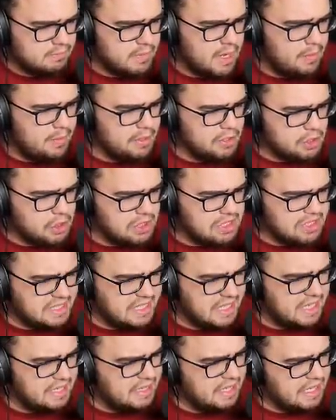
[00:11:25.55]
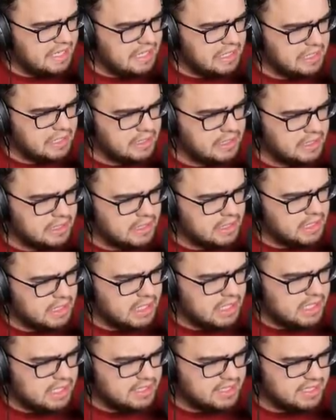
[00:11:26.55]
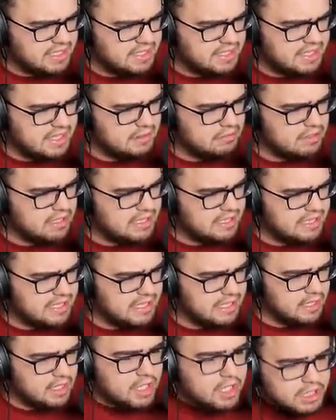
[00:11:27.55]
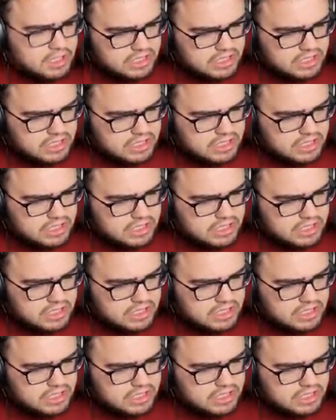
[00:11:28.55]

Maybe you should stay there. Just stay right there.